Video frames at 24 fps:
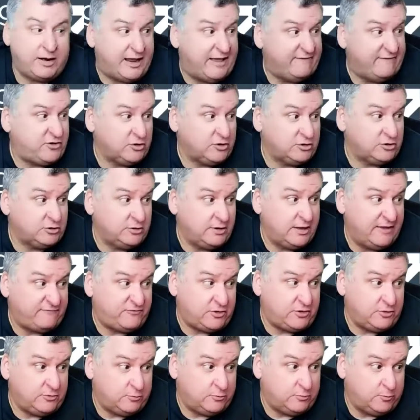if
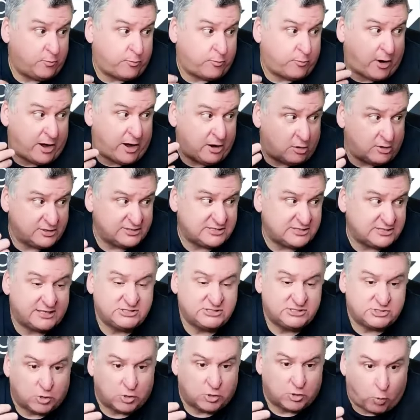you
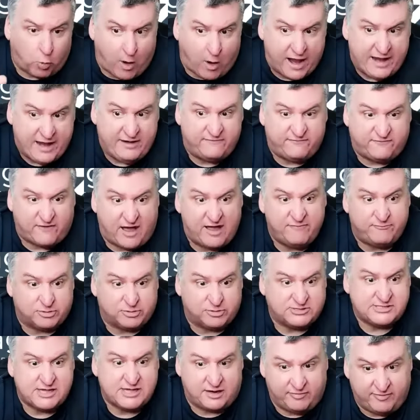prioritize the right
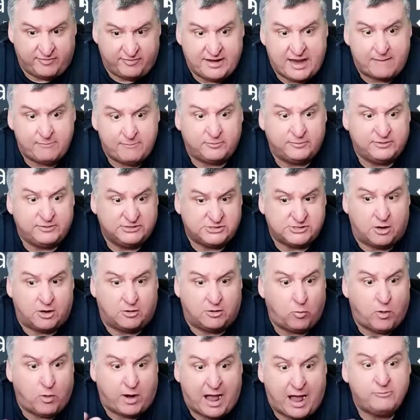5% in the enablement
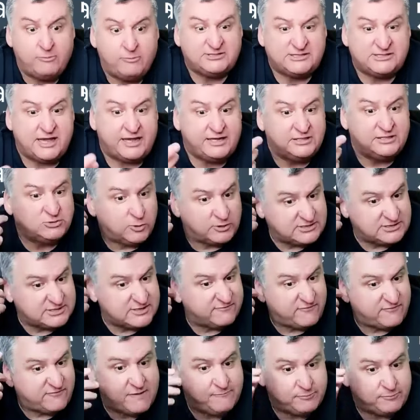zone, what I would say is, what's
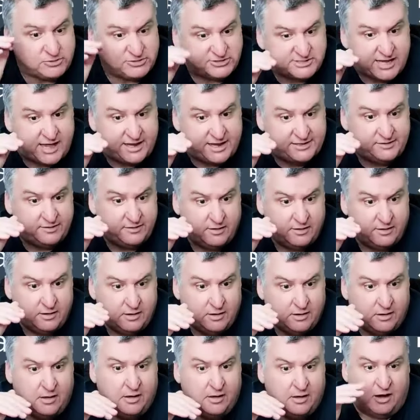the 5%
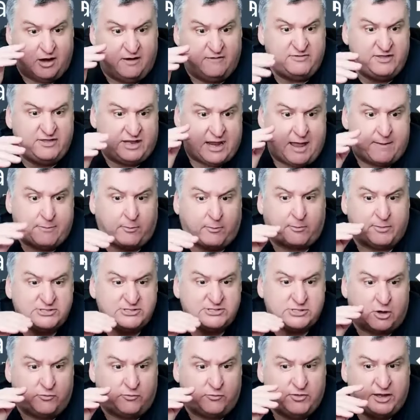of the enablement
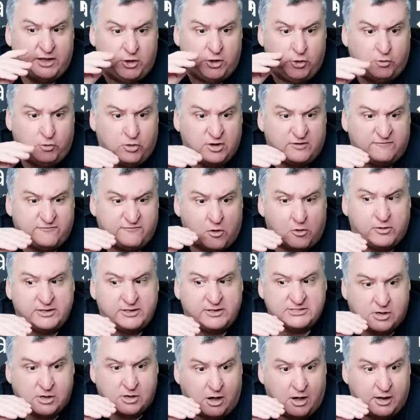zone that you could
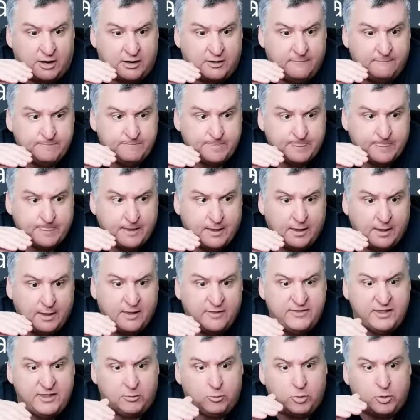focus on
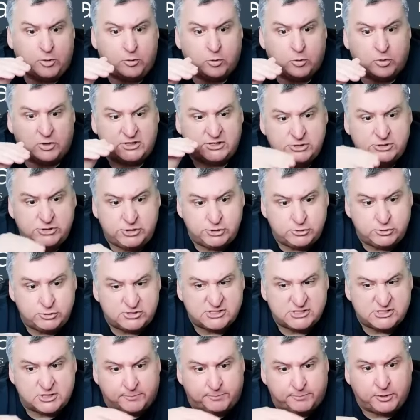that would
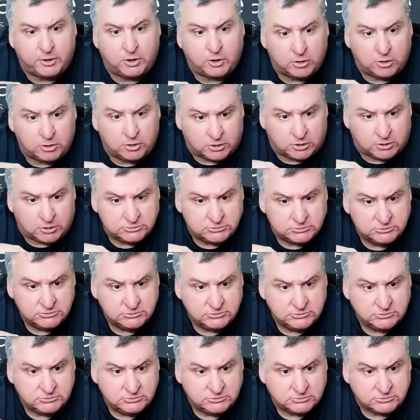reduce the pull
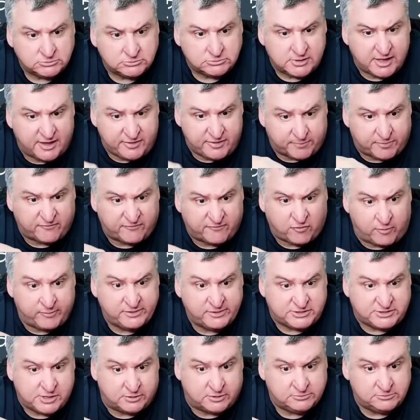in the
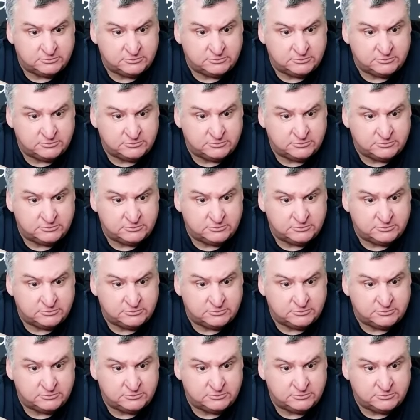performance zone?